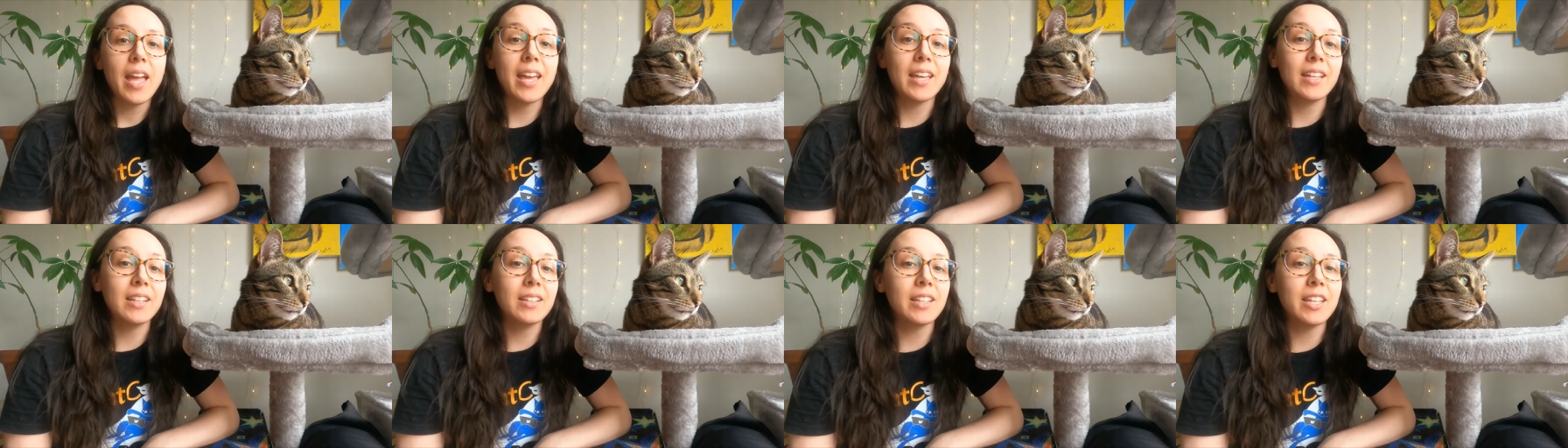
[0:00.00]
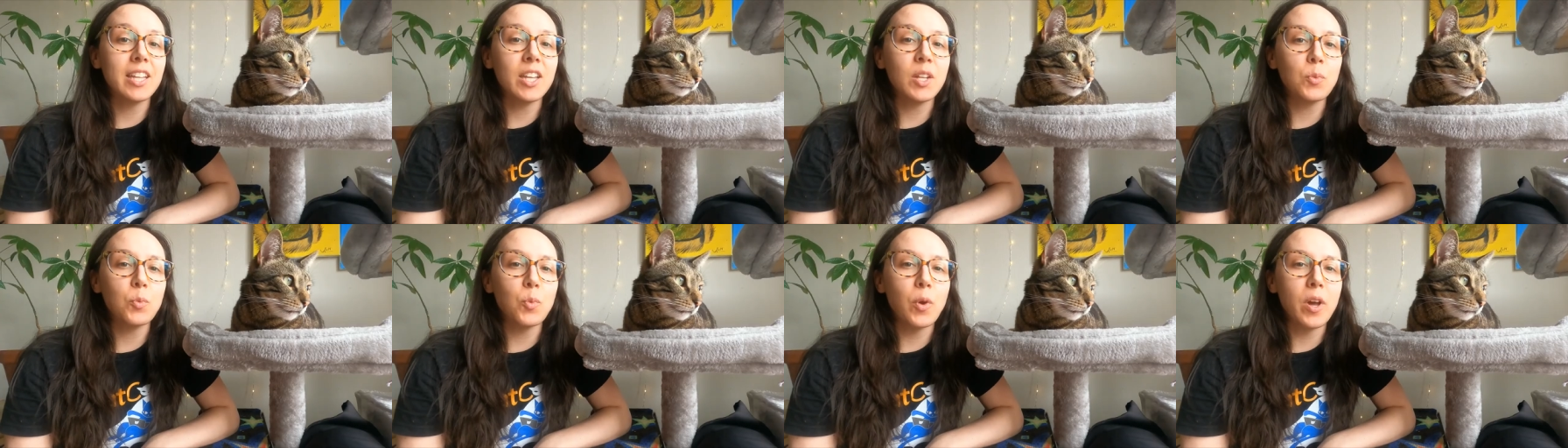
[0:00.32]
A
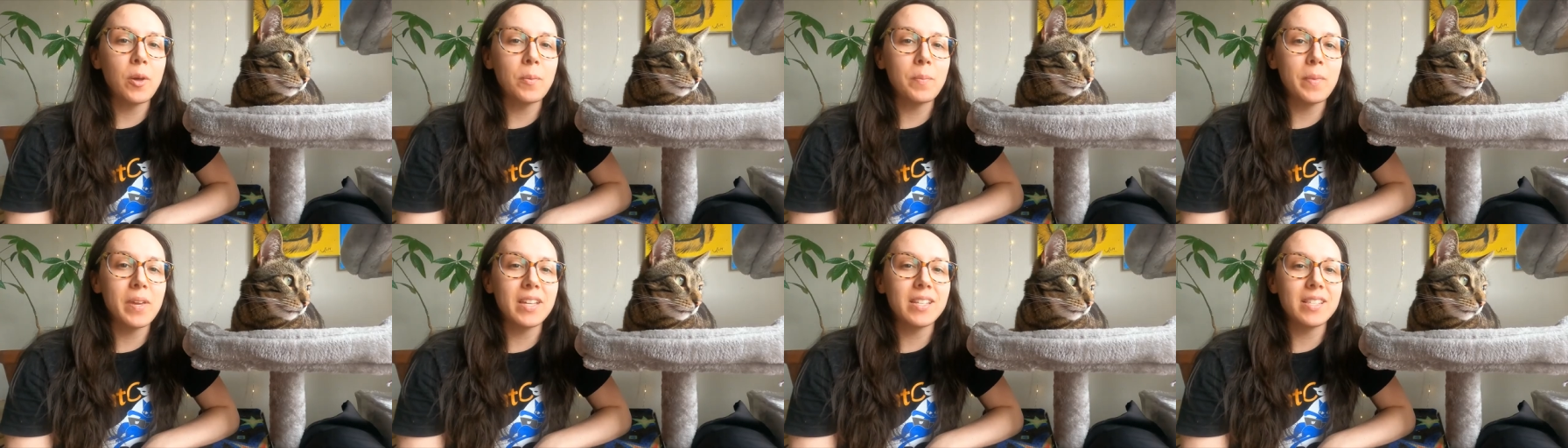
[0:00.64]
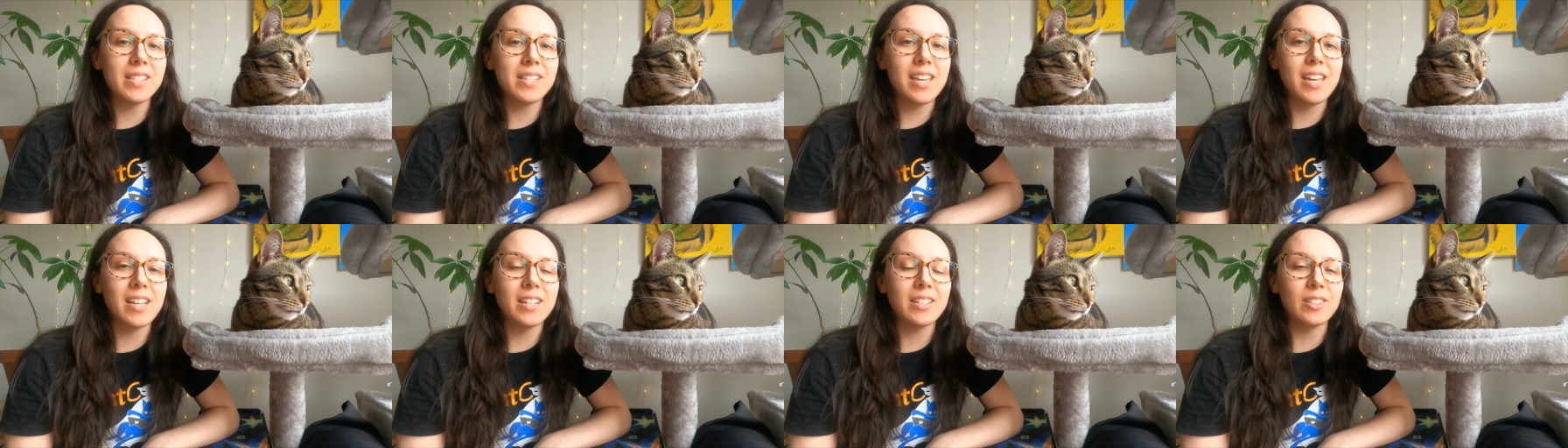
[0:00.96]
clean,
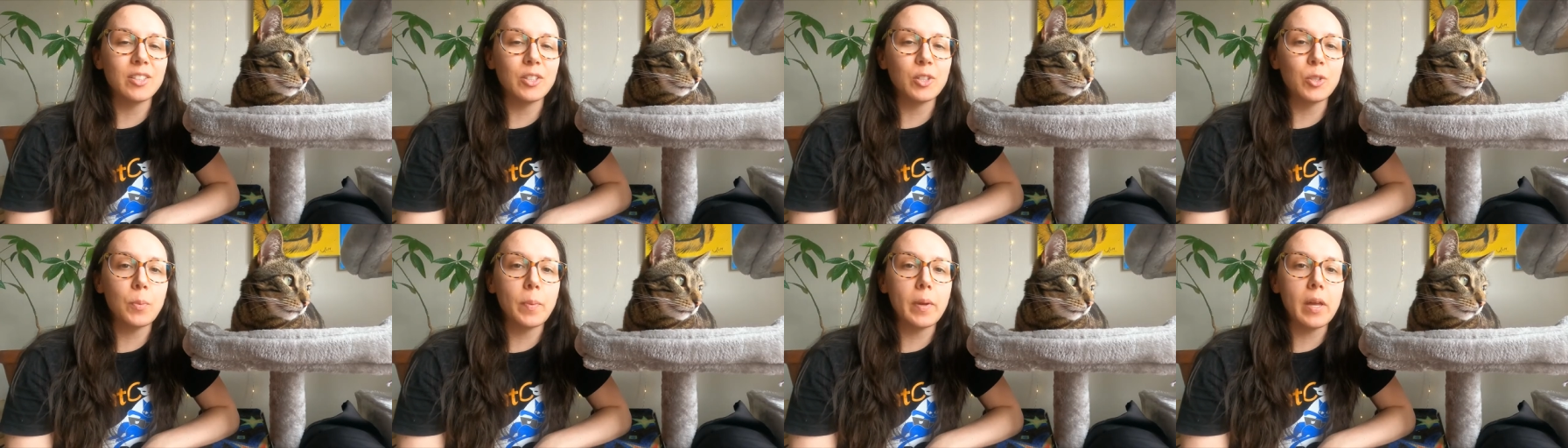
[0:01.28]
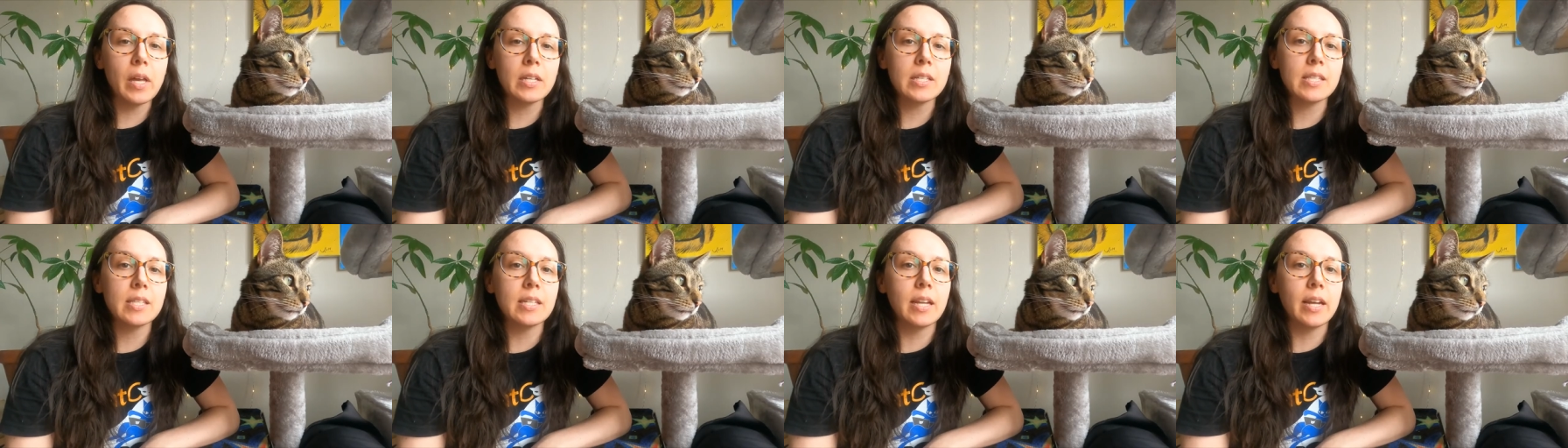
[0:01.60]
well-maintained litter
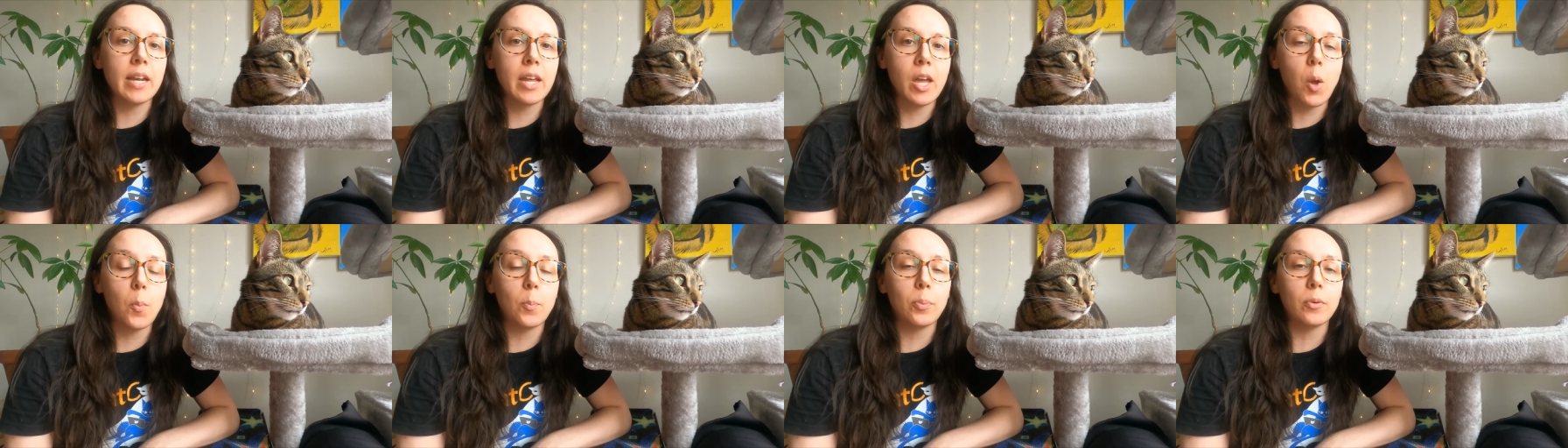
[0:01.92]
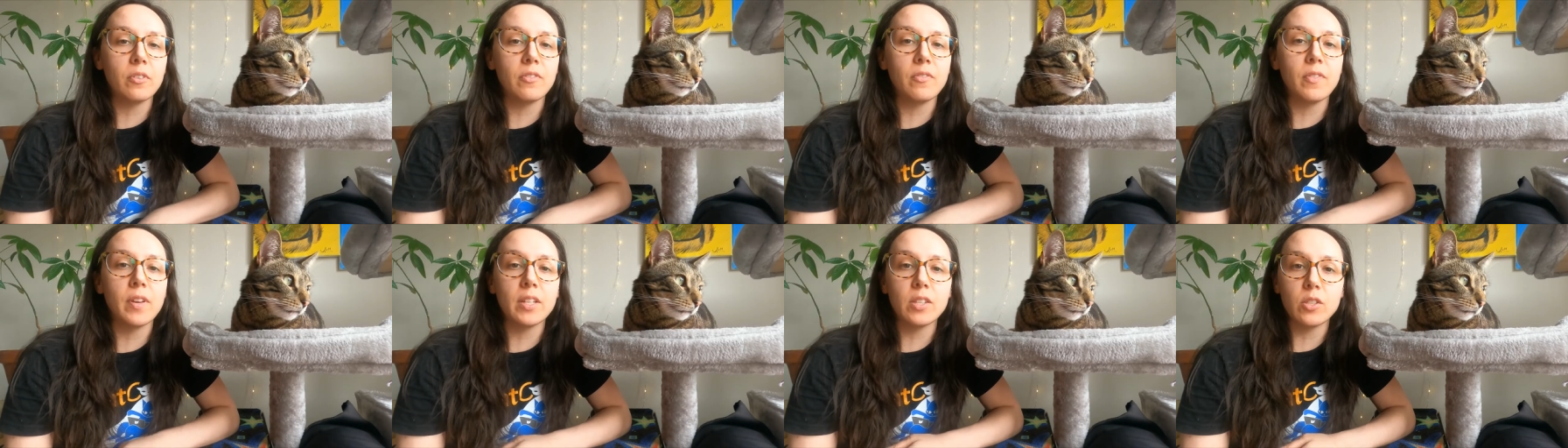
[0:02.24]
box can help
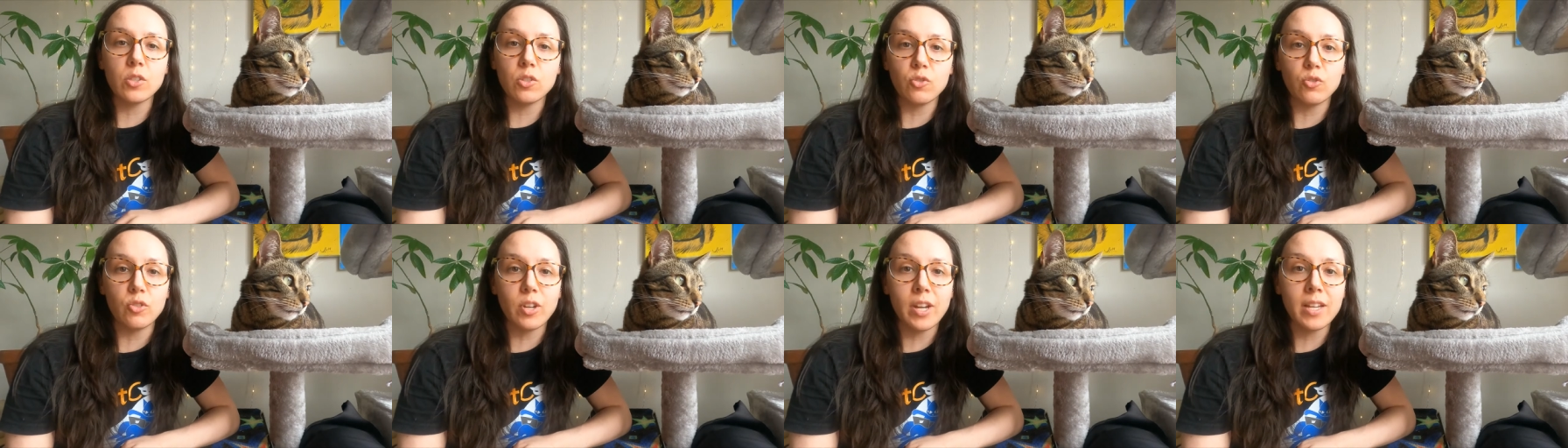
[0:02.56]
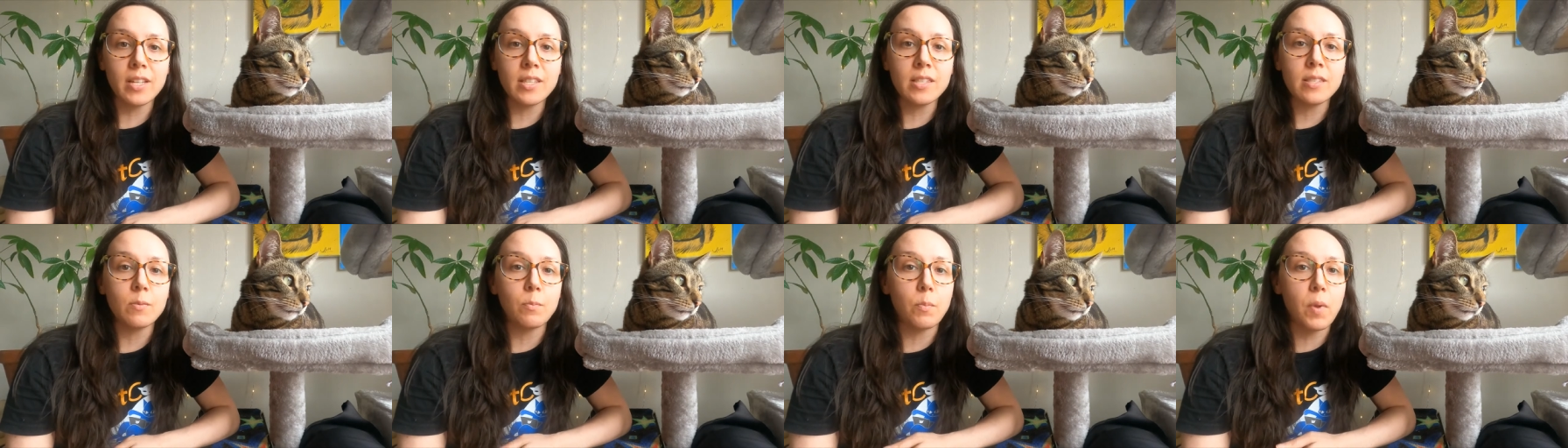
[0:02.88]
prevent stress,